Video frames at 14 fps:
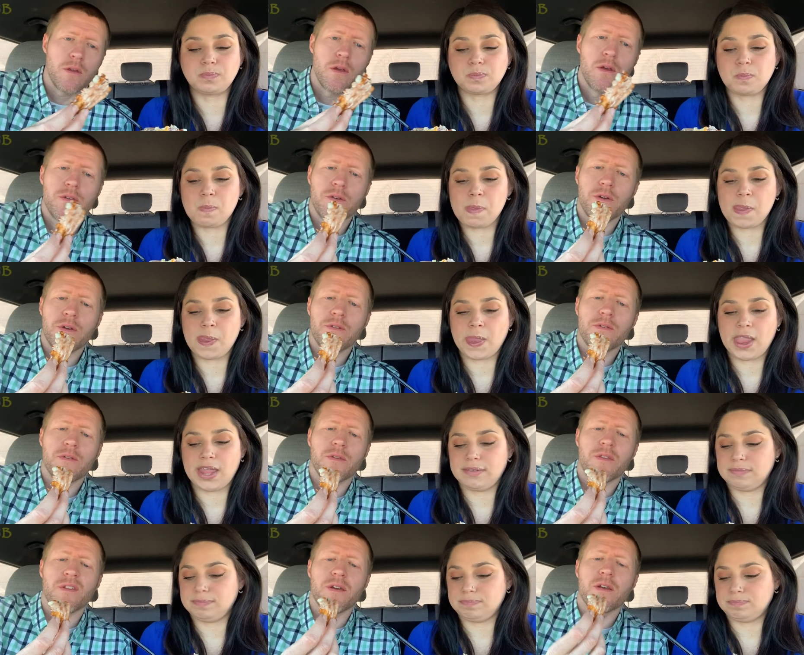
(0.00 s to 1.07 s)
Speaker 1: They're nice and
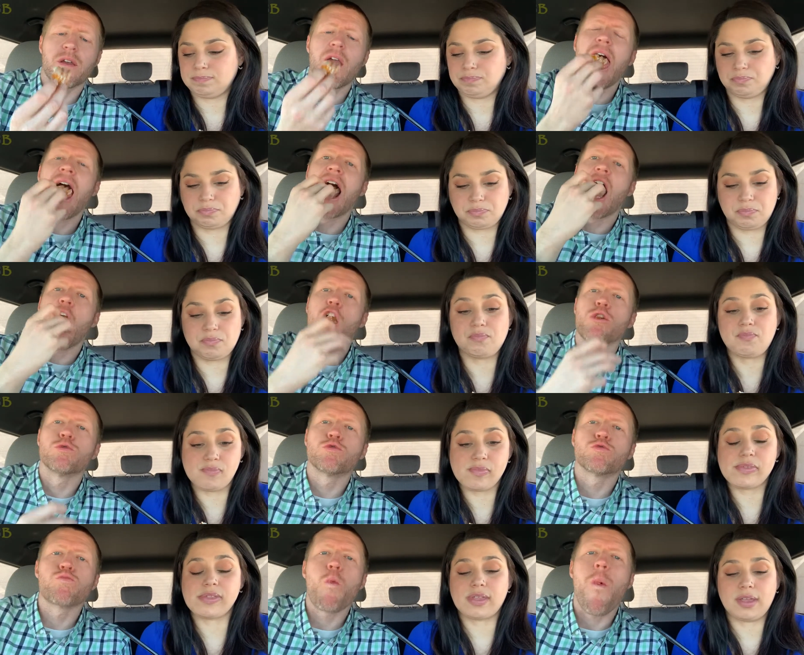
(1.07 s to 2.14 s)
thick.
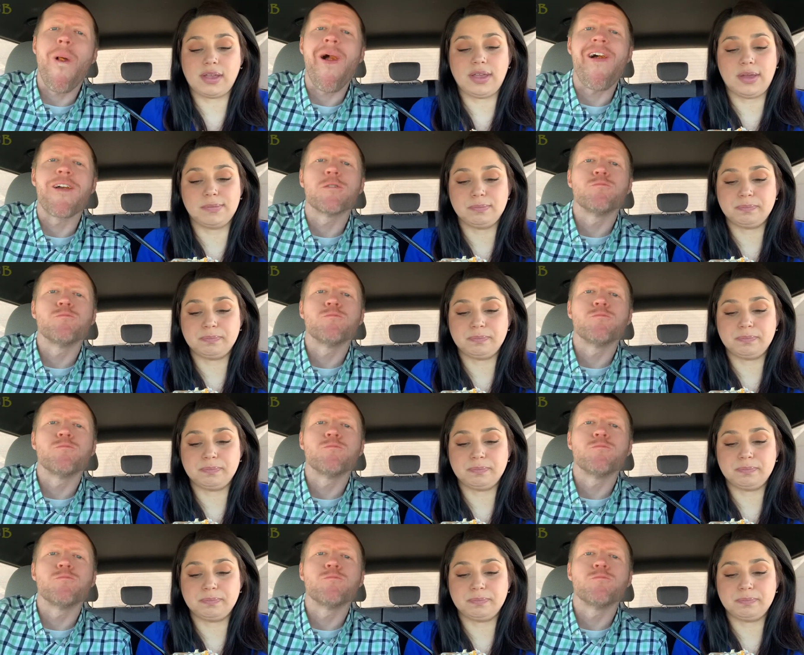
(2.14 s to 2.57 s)
Yep.